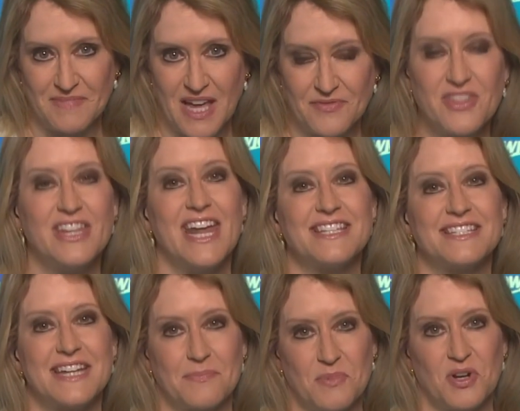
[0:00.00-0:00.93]
Life in the
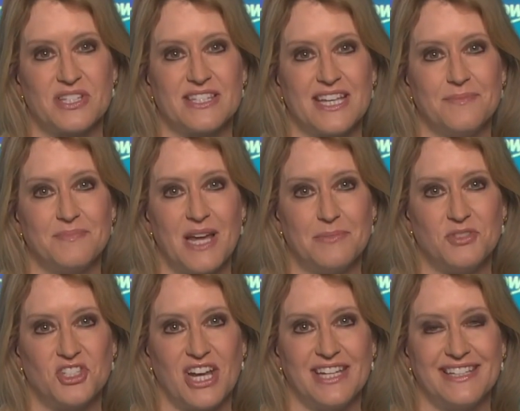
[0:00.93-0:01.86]
NASDAQ market site.
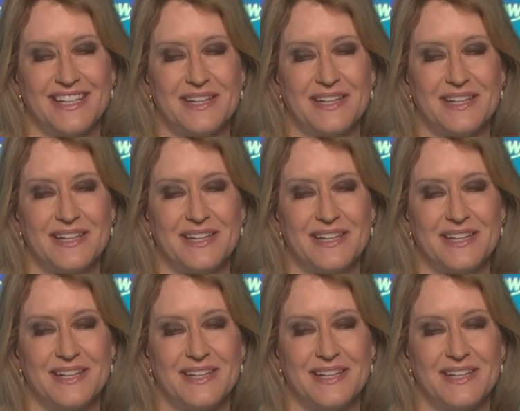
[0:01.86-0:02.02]
I'm Jane